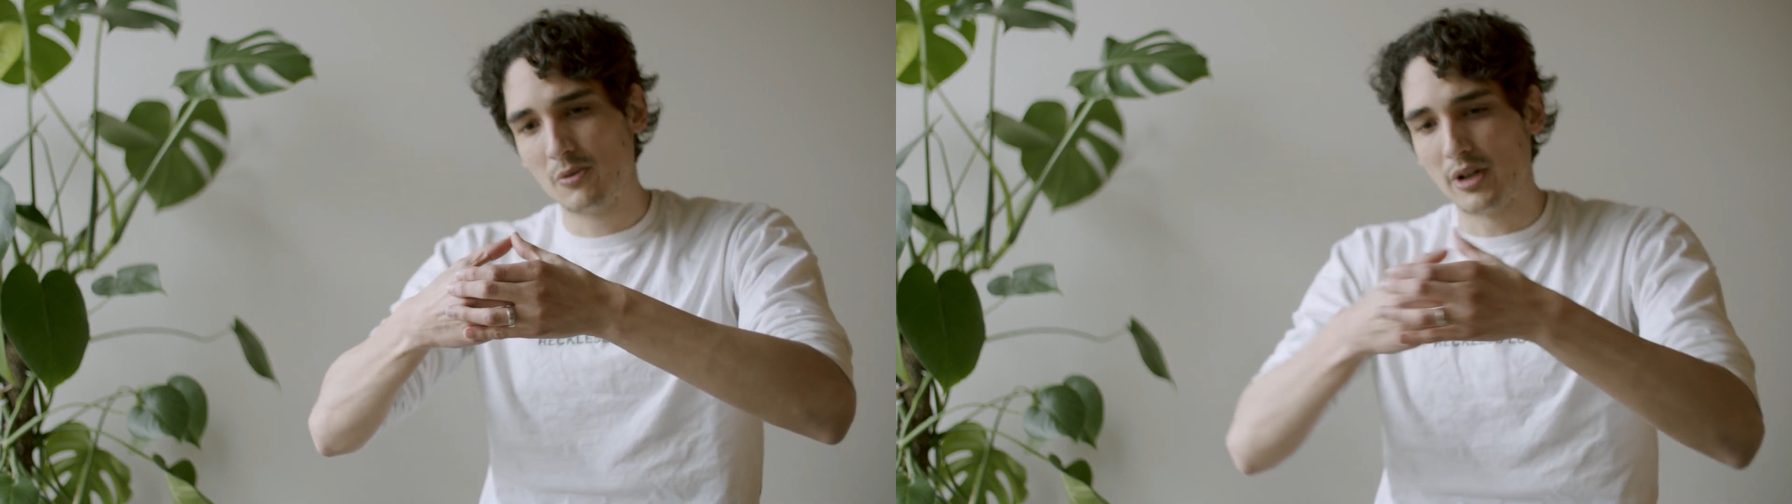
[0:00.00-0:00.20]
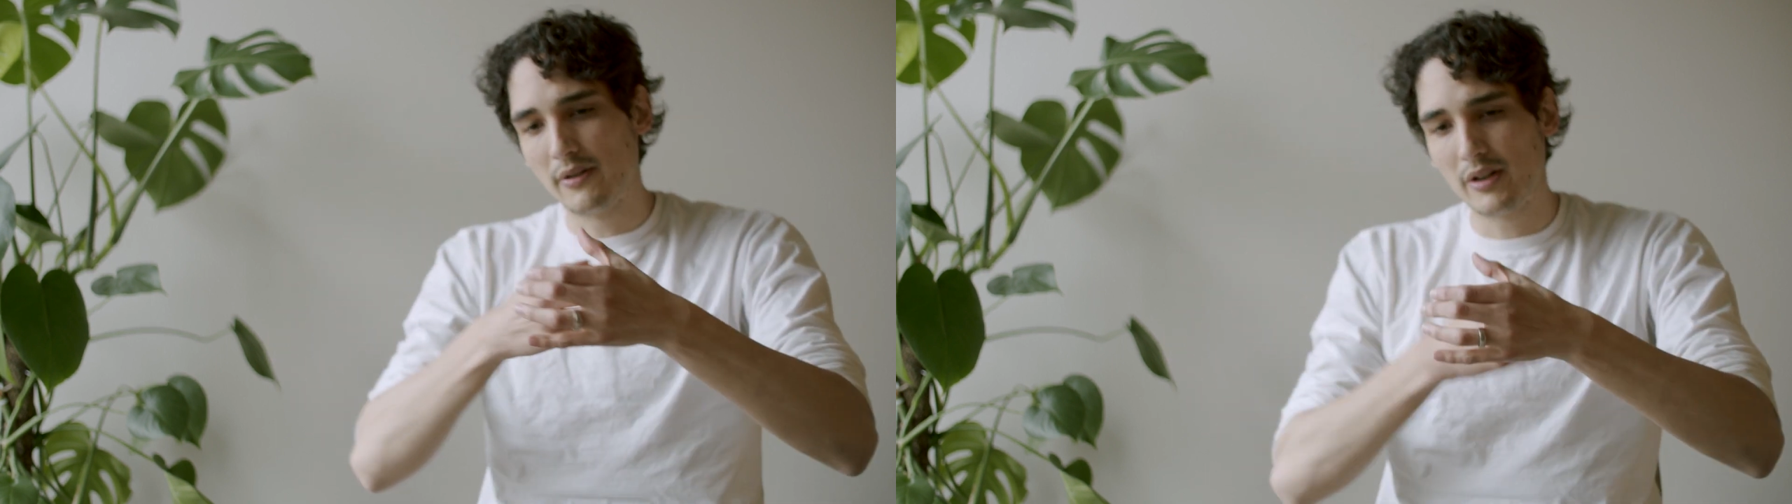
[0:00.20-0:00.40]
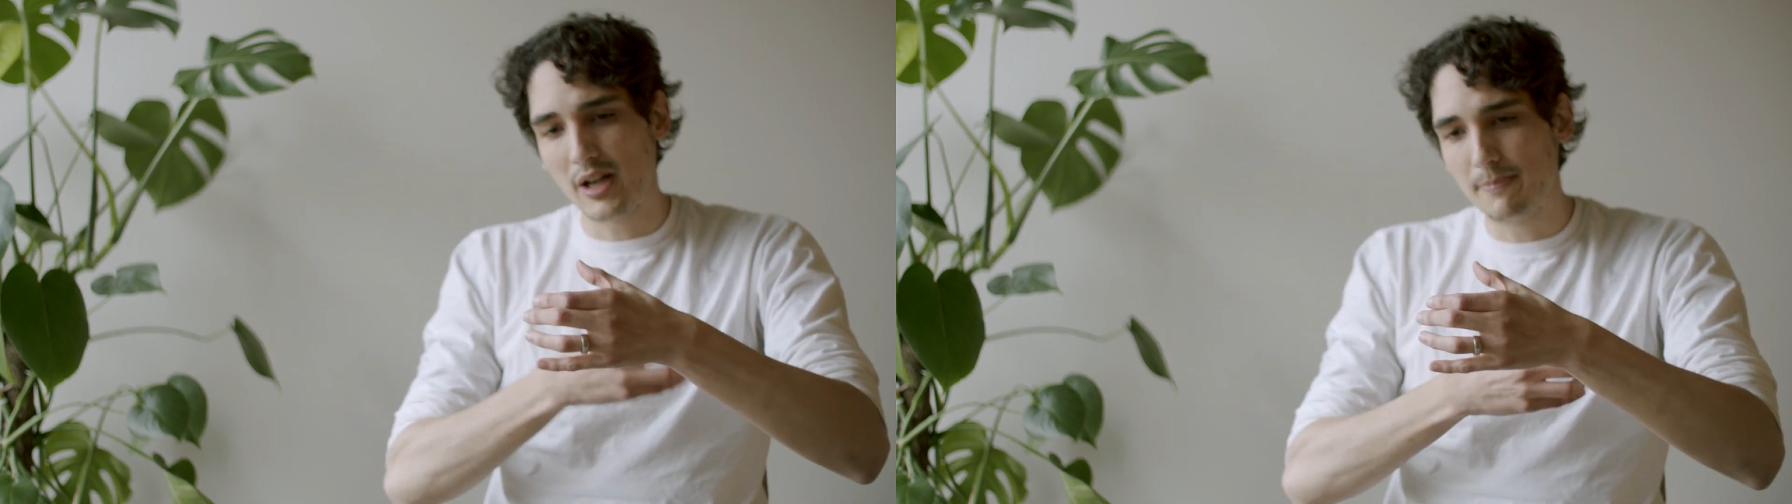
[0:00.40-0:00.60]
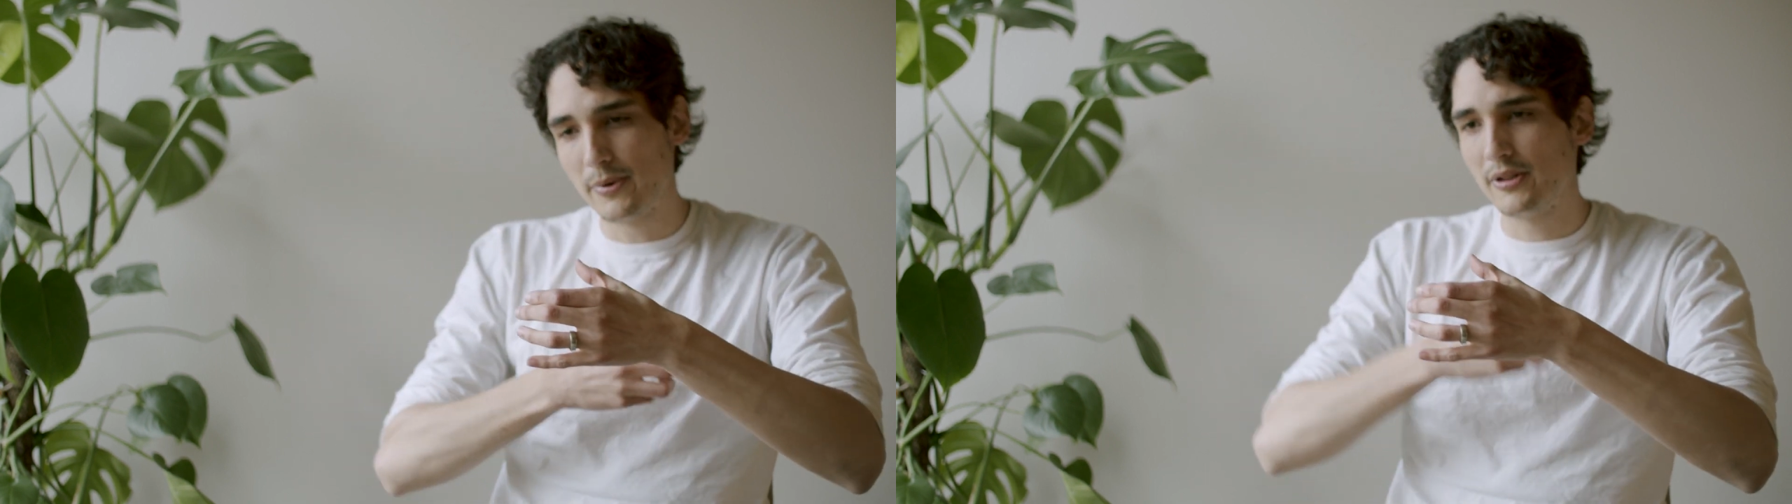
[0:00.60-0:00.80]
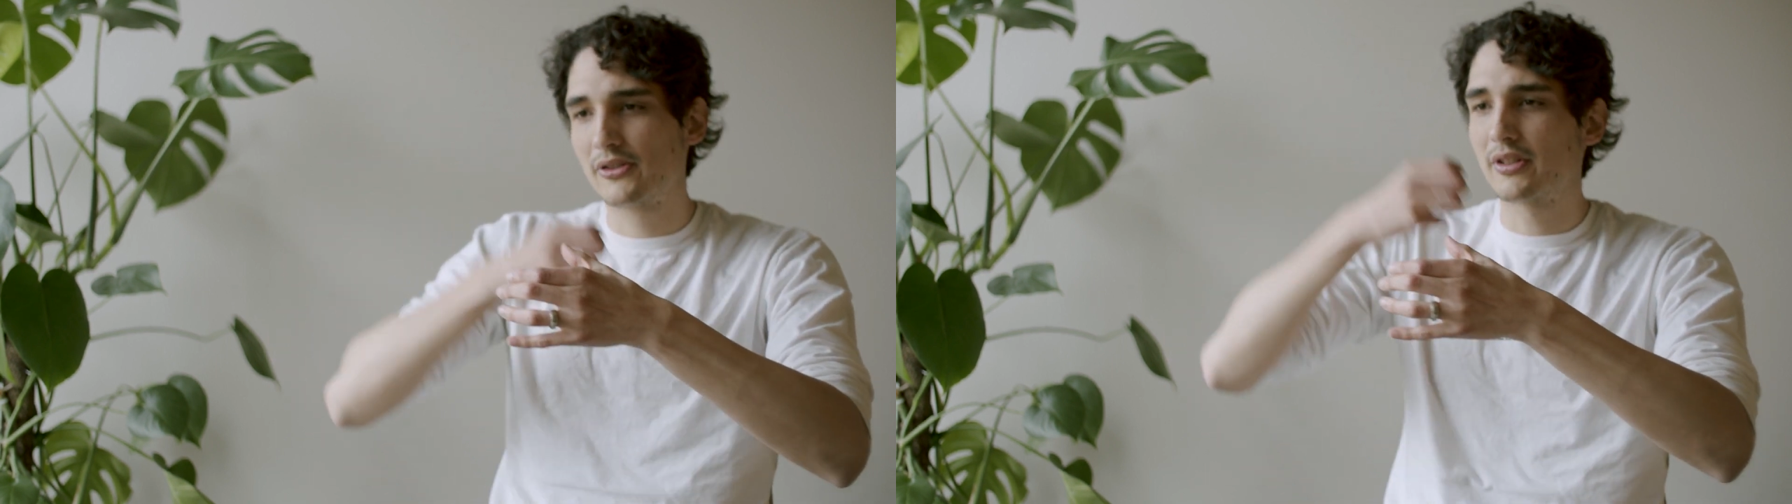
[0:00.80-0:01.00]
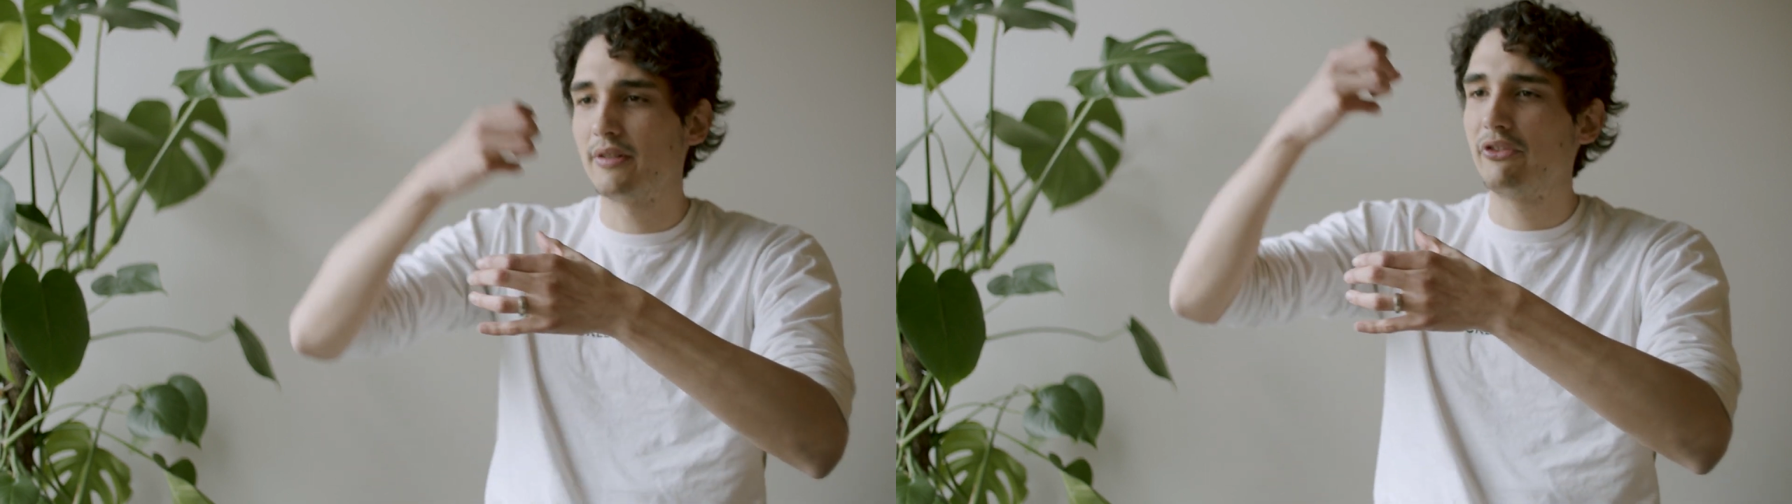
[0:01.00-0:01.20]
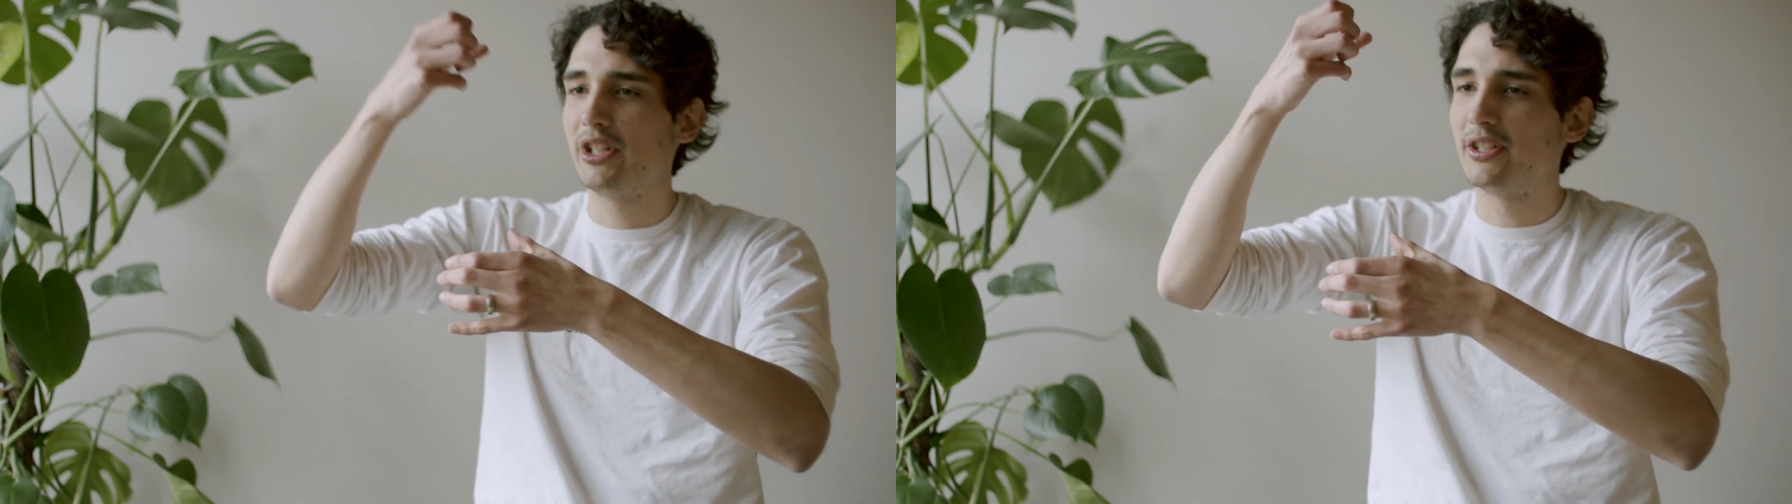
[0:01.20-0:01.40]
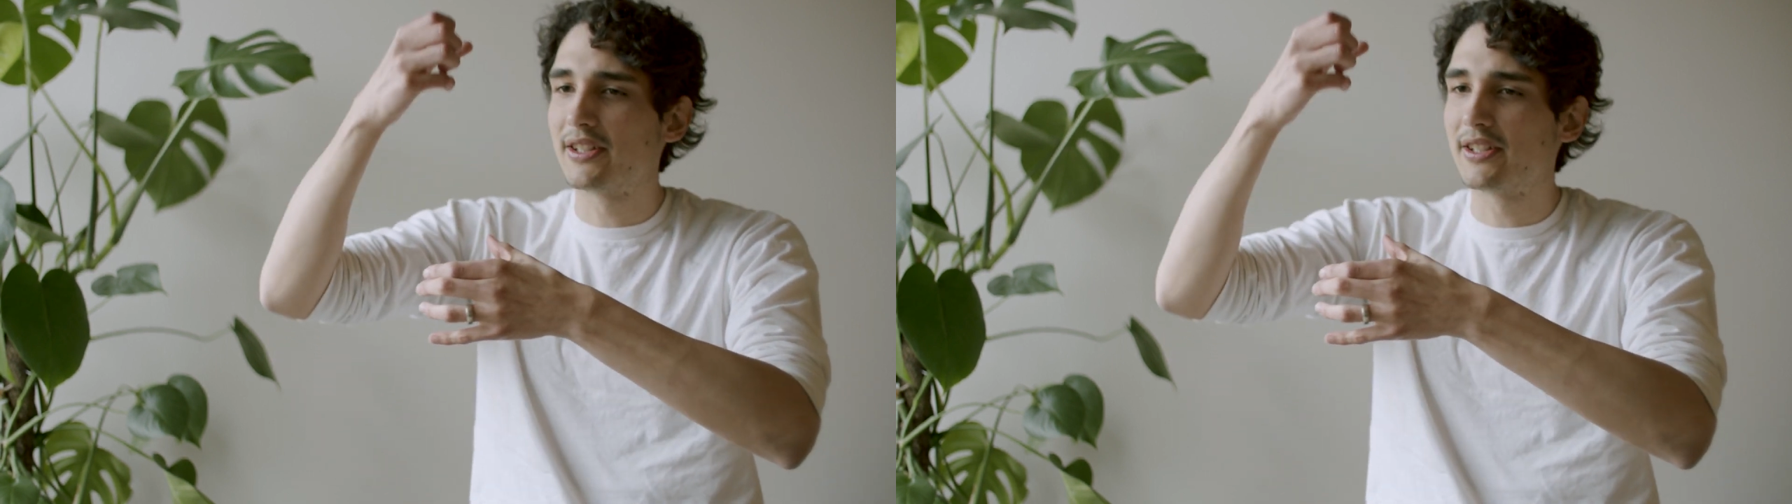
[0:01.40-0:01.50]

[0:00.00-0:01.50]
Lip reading: Whenever I put something in